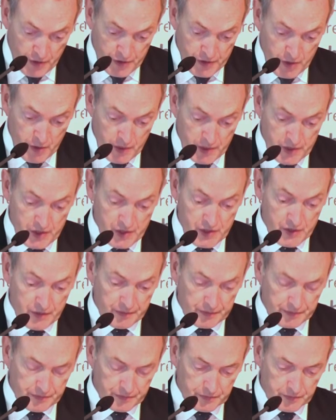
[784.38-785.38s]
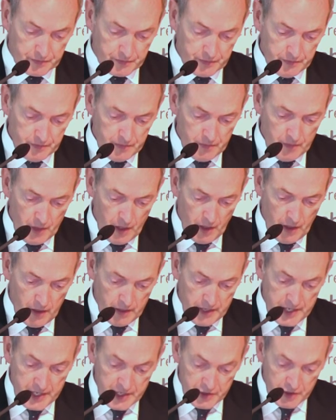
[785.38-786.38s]
consequences,
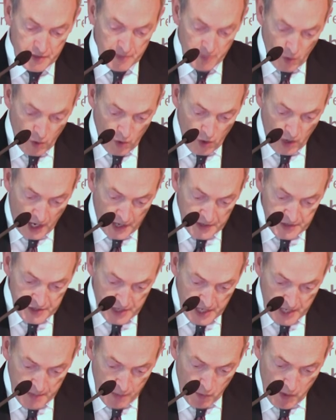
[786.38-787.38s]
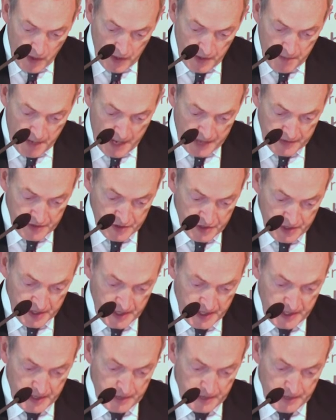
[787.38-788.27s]
leading to more unstable weather patterns